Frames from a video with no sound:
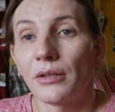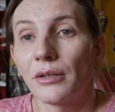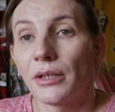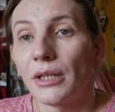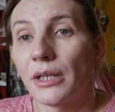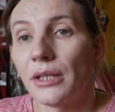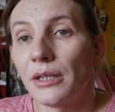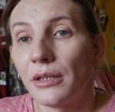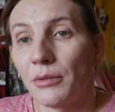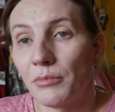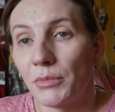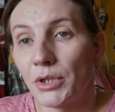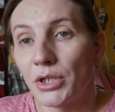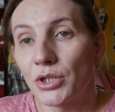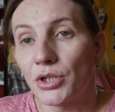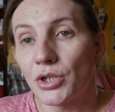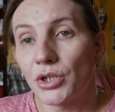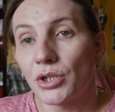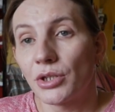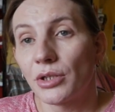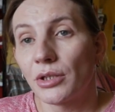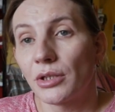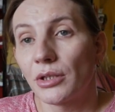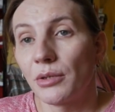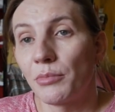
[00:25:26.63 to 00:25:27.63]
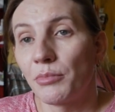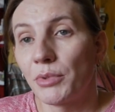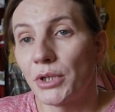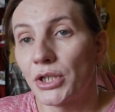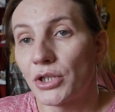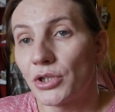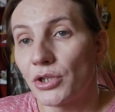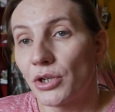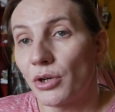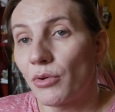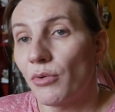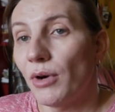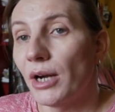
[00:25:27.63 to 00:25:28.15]
image, the
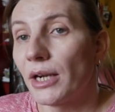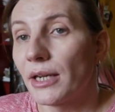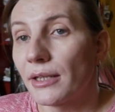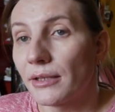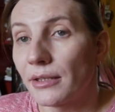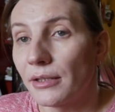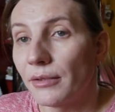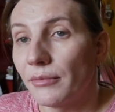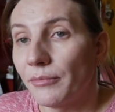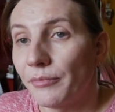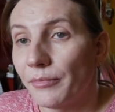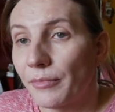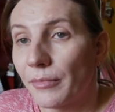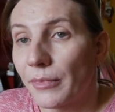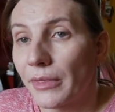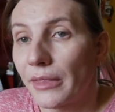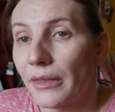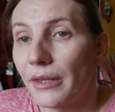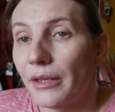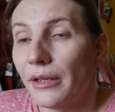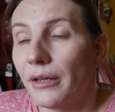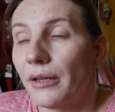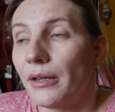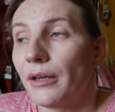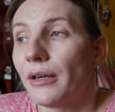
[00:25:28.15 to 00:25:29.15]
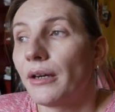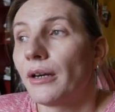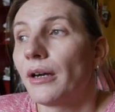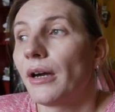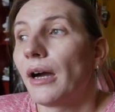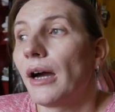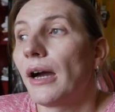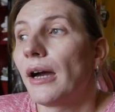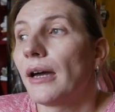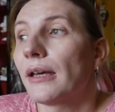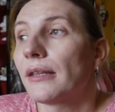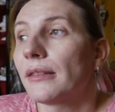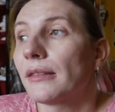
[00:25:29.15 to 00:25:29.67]
picture quality,
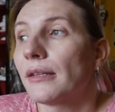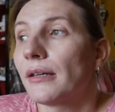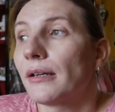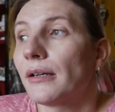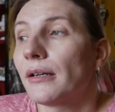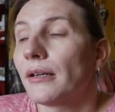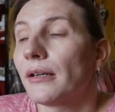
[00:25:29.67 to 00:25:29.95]
and